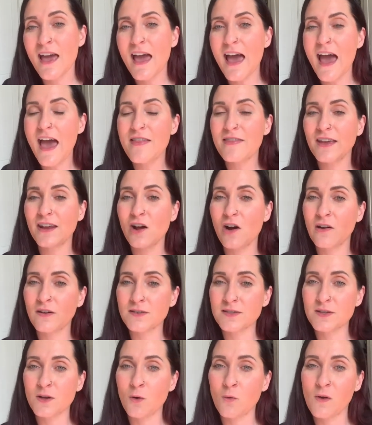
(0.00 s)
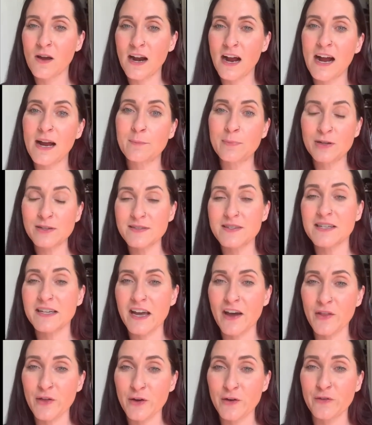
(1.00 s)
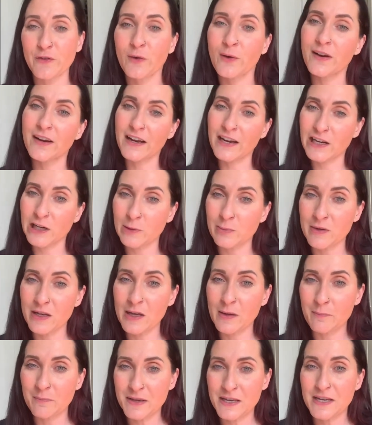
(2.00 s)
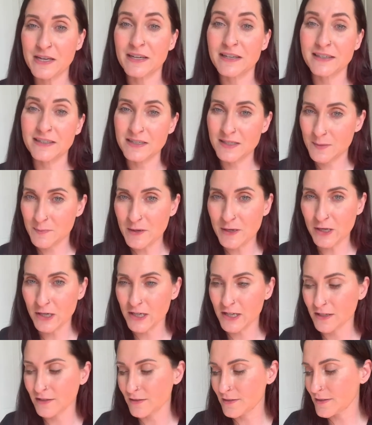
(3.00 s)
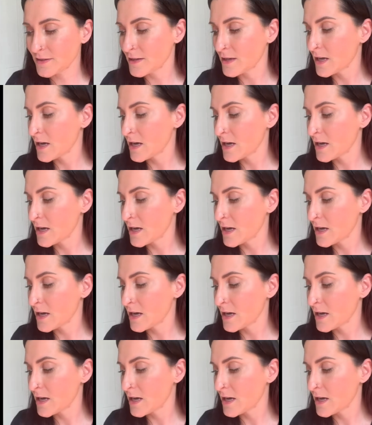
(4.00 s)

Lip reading: and then also what I put together for an Airbnb experience.